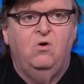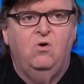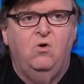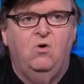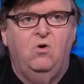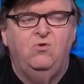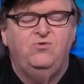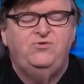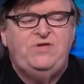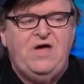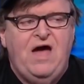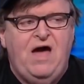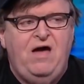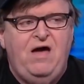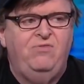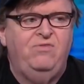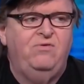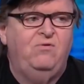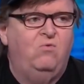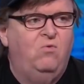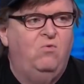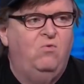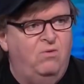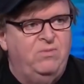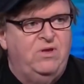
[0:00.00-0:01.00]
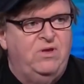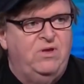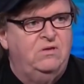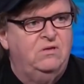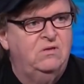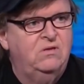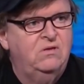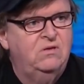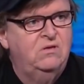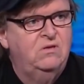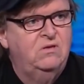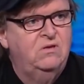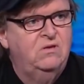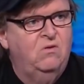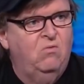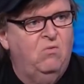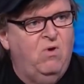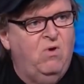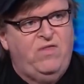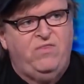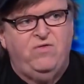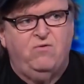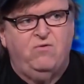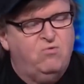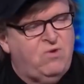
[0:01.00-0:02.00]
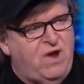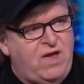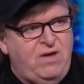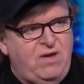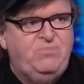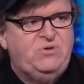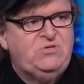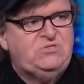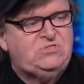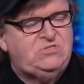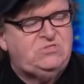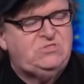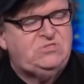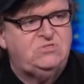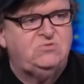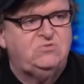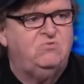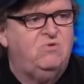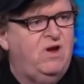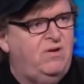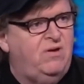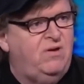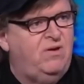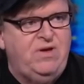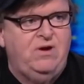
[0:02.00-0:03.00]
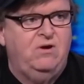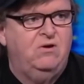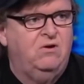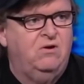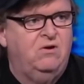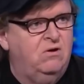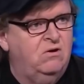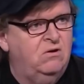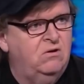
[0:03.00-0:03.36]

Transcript: hold down the woman while the rapist is raping